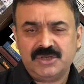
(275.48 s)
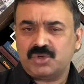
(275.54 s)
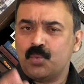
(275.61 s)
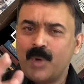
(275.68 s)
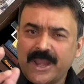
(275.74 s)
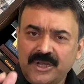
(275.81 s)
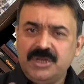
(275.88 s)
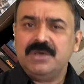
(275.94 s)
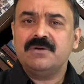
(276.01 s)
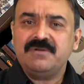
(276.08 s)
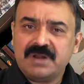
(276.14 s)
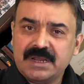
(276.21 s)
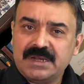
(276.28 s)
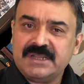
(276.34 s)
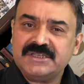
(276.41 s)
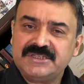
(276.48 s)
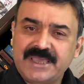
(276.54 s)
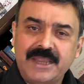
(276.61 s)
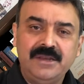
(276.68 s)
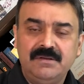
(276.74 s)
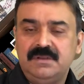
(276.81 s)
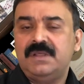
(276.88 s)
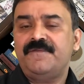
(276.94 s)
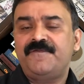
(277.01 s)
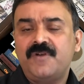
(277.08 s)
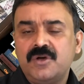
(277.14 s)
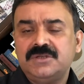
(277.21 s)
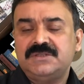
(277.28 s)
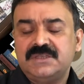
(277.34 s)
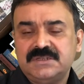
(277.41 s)
So when do you really schedule? Of
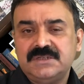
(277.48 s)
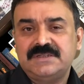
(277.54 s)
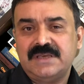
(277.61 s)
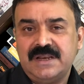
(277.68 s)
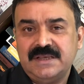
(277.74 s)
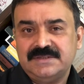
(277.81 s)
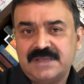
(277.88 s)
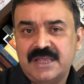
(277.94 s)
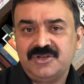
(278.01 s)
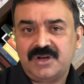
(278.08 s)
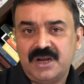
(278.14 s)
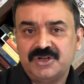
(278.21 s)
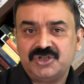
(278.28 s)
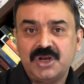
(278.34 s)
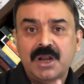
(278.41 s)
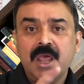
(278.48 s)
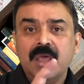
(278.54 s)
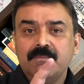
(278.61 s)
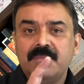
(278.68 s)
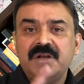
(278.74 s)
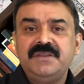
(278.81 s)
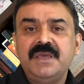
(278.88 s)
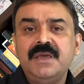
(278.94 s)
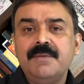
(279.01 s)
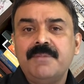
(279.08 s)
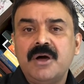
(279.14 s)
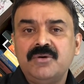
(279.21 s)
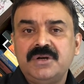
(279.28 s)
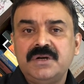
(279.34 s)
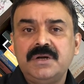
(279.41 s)
course, this is an exaggeration, but think
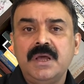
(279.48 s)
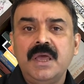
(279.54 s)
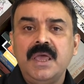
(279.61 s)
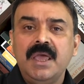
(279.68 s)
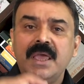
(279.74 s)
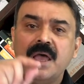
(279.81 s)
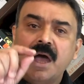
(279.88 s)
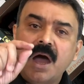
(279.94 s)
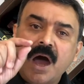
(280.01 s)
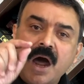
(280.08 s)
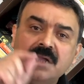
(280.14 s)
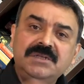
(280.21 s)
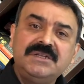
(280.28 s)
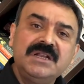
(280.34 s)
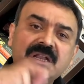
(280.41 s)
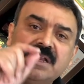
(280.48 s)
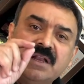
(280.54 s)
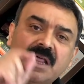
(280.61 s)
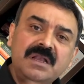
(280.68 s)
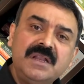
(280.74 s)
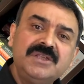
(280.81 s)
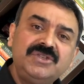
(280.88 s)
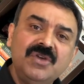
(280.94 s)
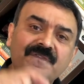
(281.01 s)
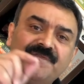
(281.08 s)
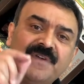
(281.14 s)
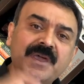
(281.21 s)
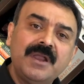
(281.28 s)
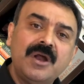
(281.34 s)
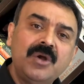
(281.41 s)
about it. Until and unless you
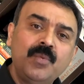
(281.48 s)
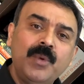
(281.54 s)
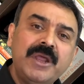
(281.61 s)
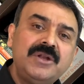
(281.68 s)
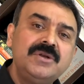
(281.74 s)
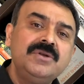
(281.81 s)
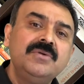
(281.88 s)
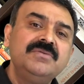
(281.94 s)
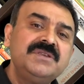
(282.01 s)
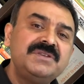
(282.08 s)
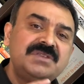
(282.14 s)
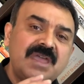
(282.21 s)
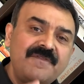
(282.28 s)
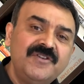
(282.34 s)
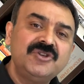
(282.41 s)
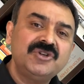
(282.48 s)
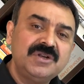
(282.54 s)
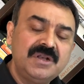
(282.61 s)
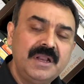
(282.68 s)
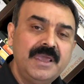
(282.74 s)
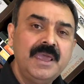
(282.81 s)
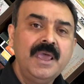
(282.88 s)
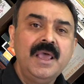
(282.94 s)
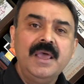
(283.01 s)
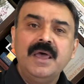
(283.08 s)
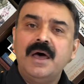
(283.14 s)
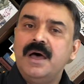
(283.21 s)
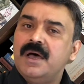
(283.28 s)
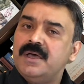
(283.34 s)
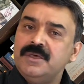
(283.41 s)
figure out a way to do this efficiently,
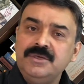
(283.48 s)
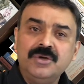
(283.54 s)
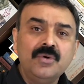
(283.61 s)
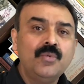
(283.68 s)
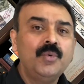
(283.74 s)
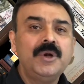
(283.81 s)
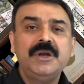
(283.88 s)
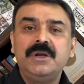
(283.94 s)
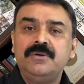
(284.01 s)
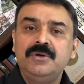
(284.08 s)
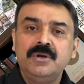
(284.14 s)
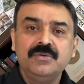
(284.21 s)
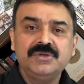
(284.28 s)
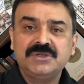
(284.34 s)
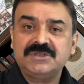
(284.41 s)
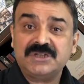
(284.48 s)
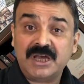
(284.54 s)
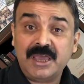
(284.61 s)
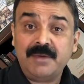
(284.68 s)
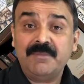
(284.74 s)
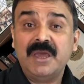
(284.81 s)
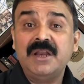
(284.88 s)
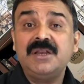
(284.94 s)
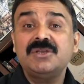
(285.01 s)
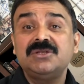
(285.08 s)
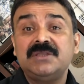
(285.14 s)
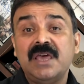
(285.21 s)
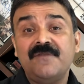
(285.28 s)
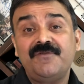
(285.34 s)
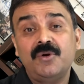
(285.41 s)
you would lose time. It is
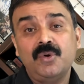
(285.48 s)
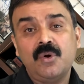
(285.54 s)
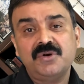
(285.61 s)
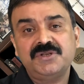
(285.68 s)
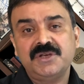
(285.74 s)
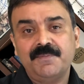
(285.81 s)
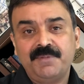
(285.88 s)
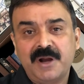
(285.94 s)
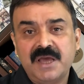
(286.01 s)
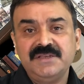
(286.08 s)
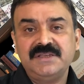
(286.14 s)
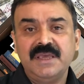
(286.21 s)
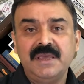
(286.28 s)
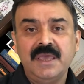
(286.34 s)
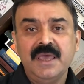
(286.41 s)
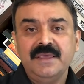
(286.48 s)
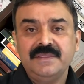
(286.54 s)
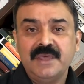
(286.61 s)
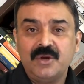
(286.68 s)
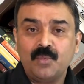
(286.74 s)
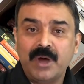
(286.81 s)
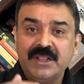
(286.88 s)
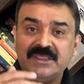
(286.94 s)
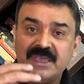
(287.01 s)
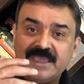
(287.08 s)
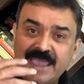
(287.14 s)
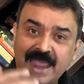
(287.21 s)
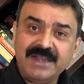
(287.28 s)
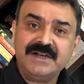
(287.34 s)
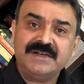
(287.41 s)
therefore not surprising that while the
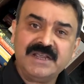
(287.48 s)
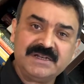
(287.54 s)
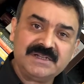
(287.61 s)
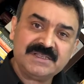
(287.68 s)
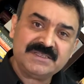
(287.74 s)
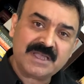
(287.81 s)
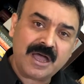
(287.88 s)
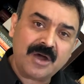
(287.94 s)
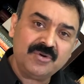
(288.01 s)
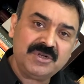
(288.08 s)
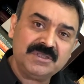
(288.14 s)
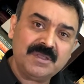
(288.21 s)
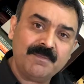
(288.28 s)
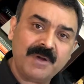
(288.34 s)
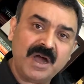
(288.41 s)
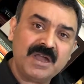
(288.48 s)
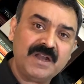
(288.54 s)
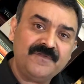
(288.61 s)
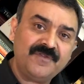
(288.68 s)
candidate is out in the market